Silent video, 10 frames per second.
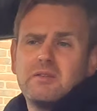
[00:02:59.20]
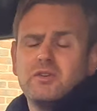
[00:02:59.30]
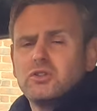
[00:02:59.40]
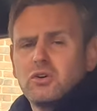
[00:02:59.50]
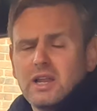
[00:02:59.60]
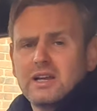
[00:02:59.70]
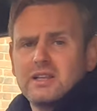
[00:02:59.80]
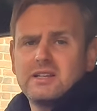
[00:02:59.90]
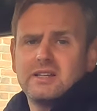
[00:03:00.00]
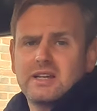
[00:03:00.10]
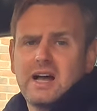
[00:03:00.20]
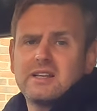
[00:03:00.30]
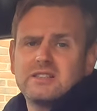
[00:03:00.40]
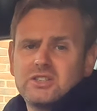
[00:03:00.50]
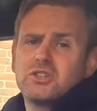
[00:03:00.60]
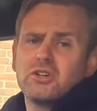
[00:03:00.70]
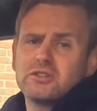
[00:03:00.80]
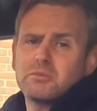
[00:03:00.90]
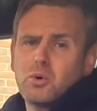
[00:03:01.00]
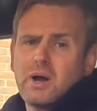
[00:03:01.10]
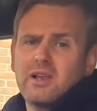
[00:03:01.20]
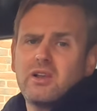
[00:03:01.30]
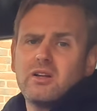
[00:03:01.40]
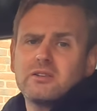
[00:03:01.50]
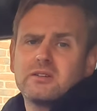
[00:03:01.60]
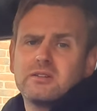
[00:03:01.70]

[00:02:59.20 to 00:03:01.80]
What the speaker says: If you don't like cleaning your cars, it shows up quite a lot.